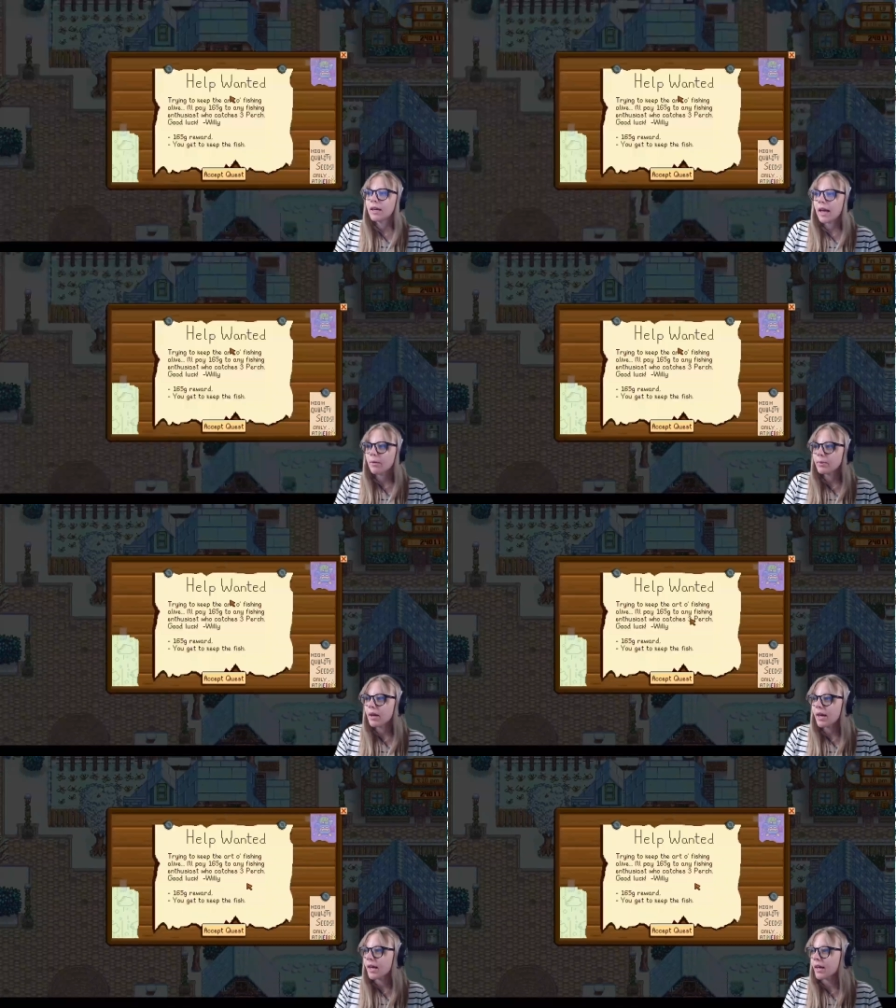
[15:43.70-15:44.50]
Okay, what do we
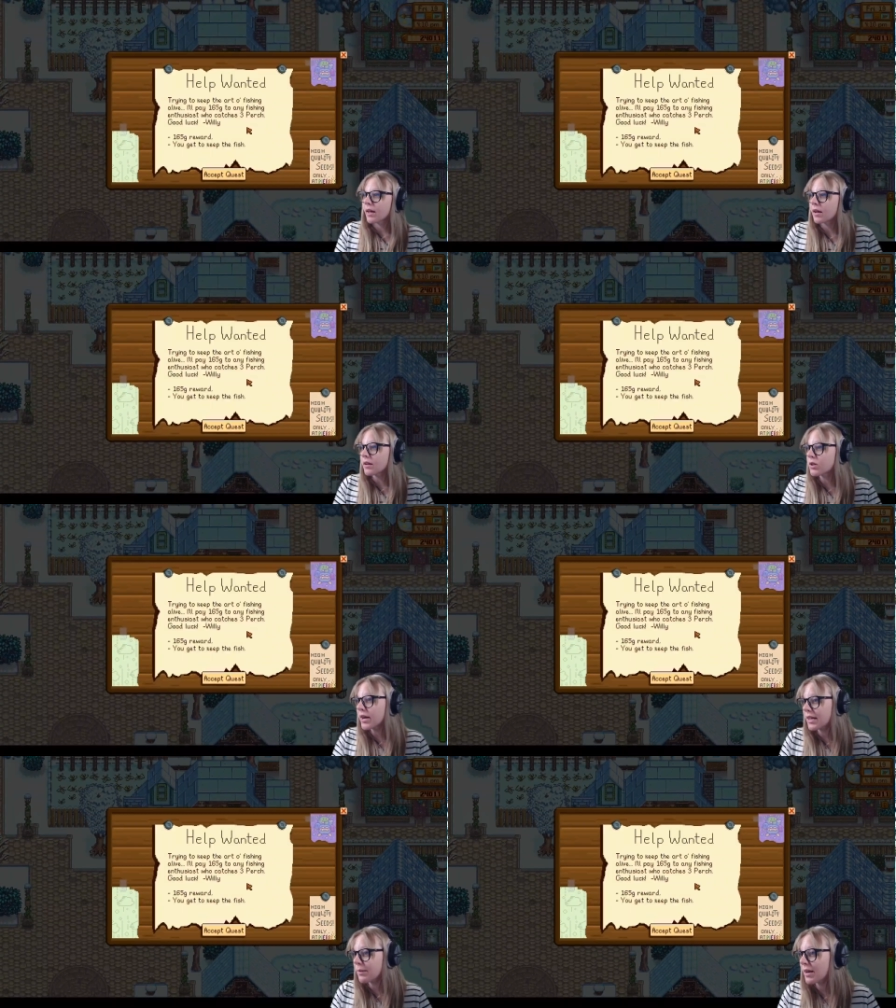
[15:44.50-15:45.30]
got here?
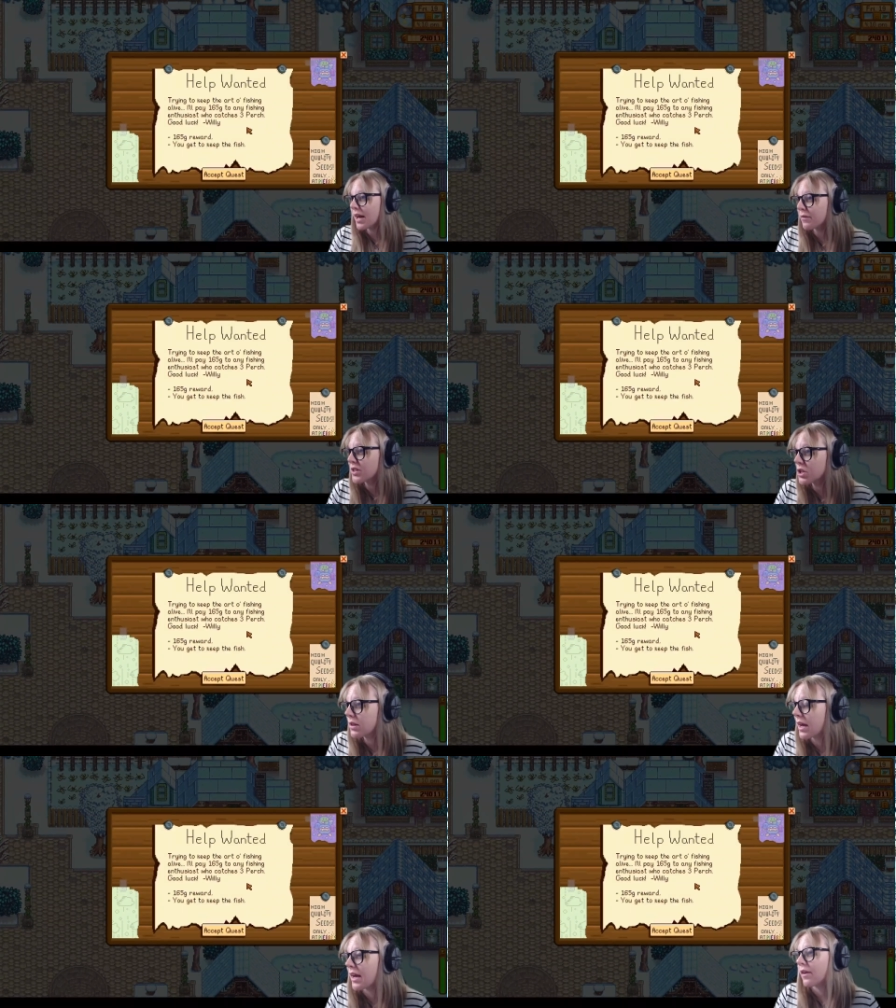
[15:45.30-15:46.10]
Trying to keep the
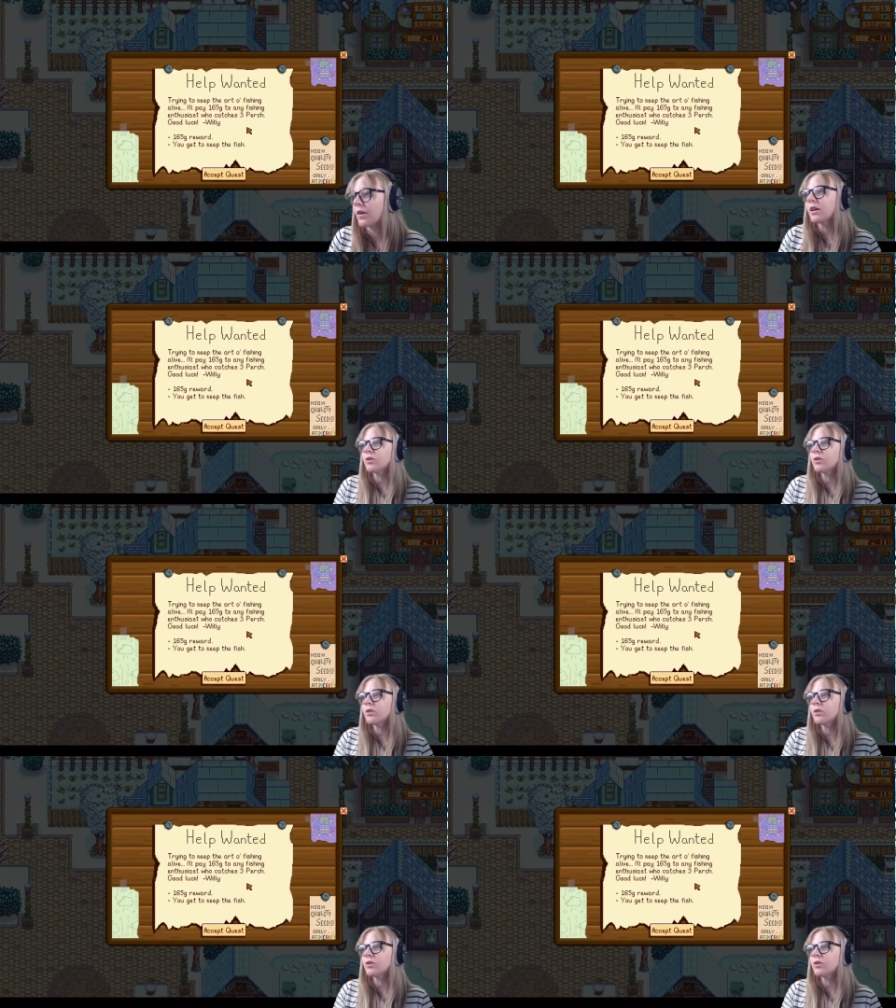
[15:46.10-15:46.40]
artificial alive.